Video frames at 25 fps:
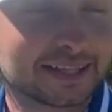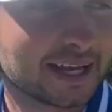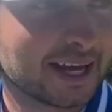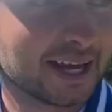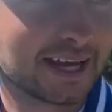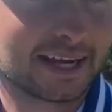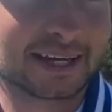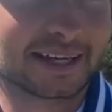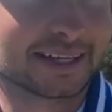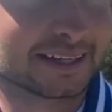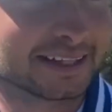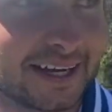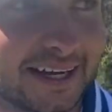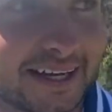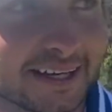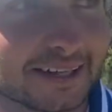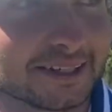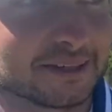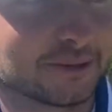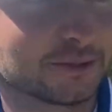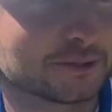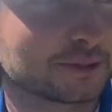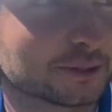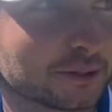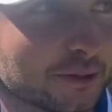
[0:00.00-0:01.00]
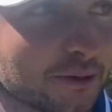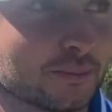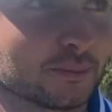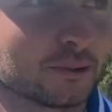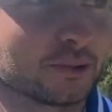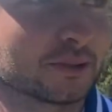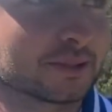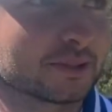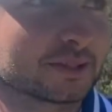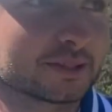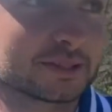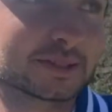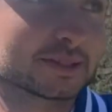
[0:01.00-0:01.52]
Yeah. No, it's incredible.
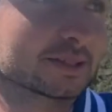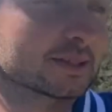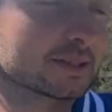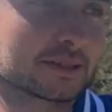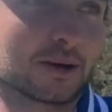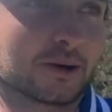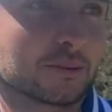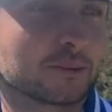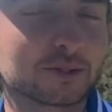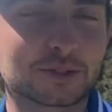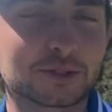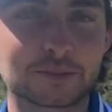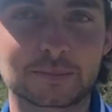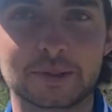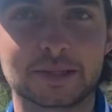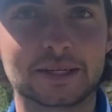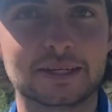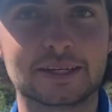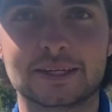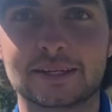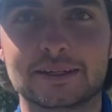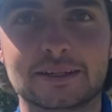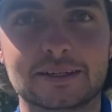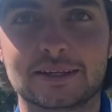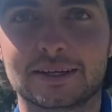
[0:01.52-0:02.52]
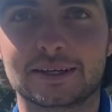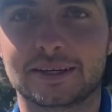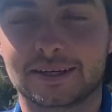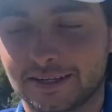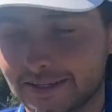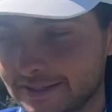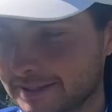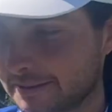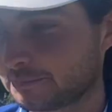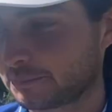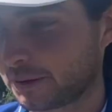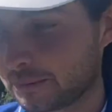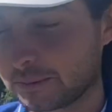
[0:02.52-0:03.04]
This has always been
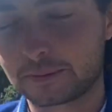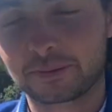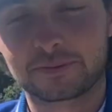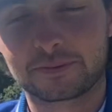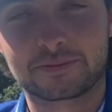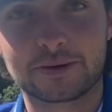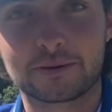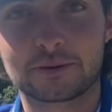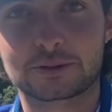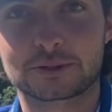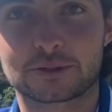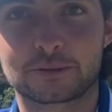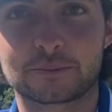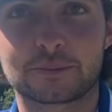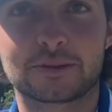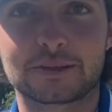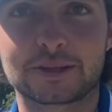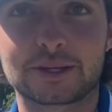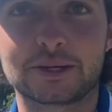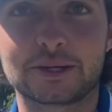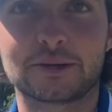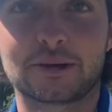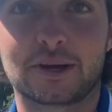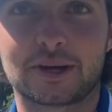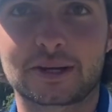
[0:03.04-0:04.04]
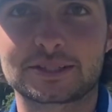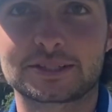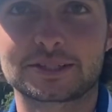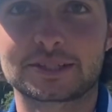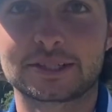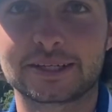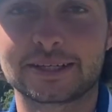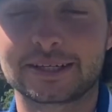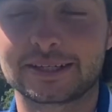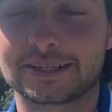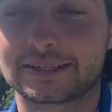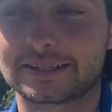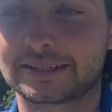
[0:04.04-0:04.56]
probably my favorite tournament of the year,
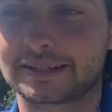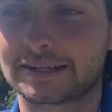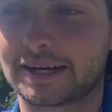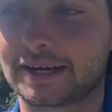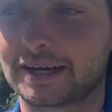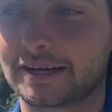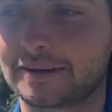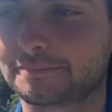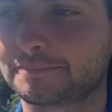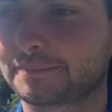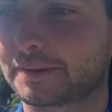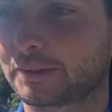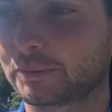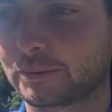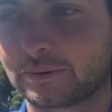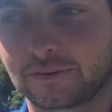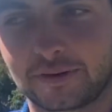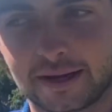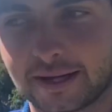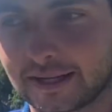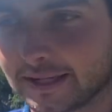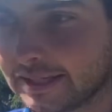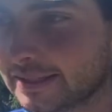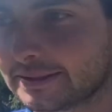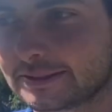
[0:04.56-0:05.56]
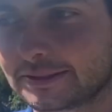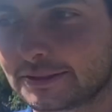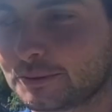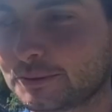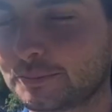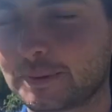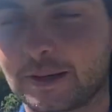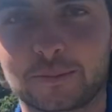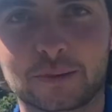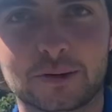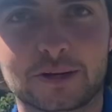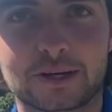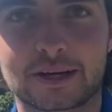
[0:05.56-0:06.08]
honestly. We've had two
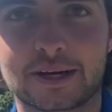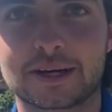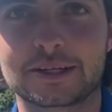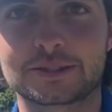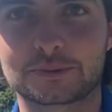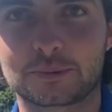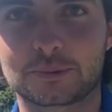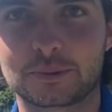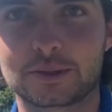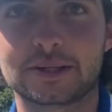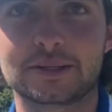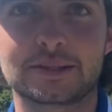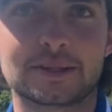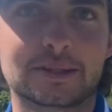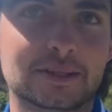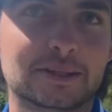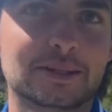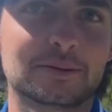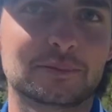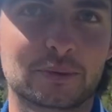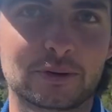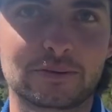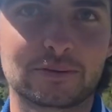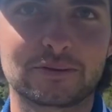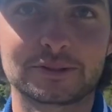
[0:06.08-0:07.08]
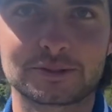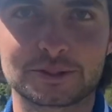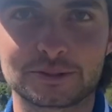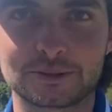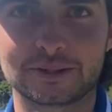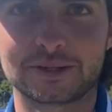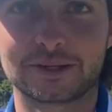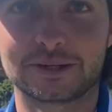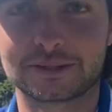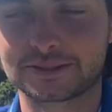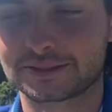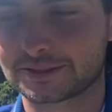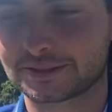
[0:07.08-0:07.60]
Pepperdine guys win in the previous 2
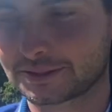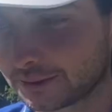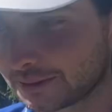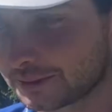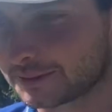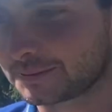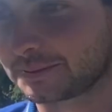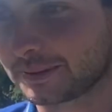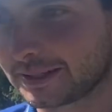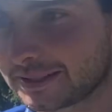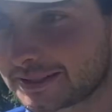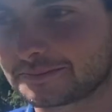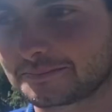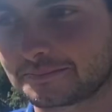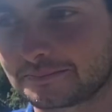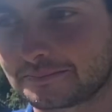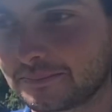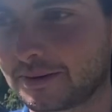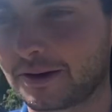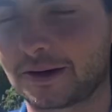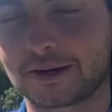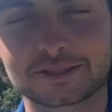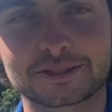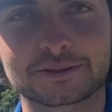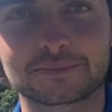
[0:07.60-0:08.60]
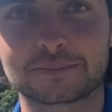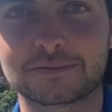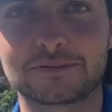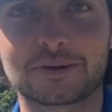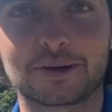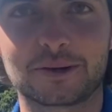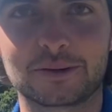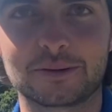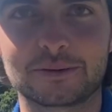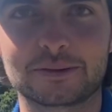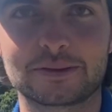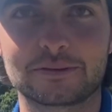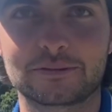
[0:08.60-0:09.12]
years, so it's awesome to
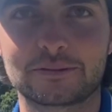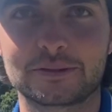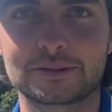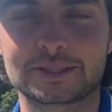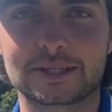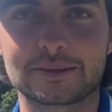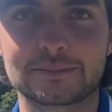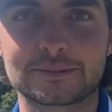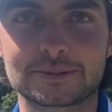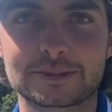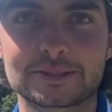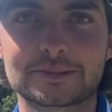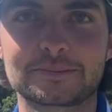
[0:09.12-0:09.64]
follow in their footsteps.